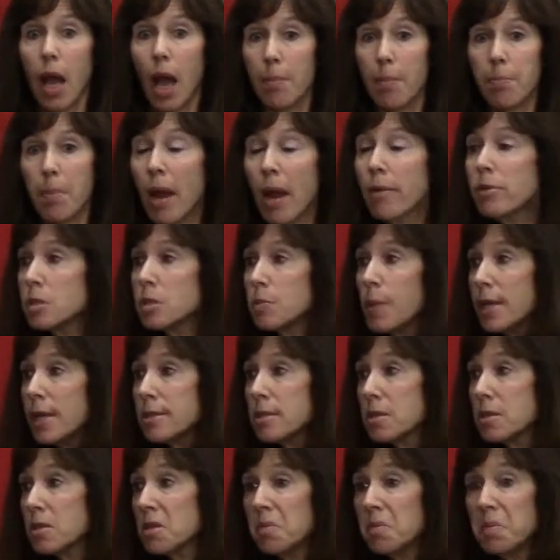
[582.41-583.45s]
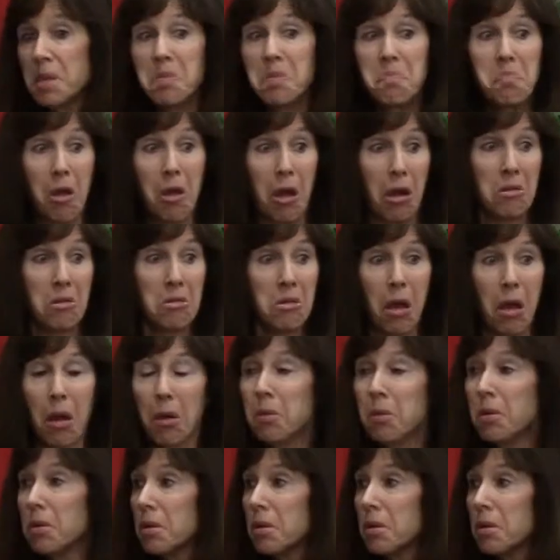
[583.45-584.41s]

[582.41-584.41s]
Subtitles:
my response is going to be, I don't know,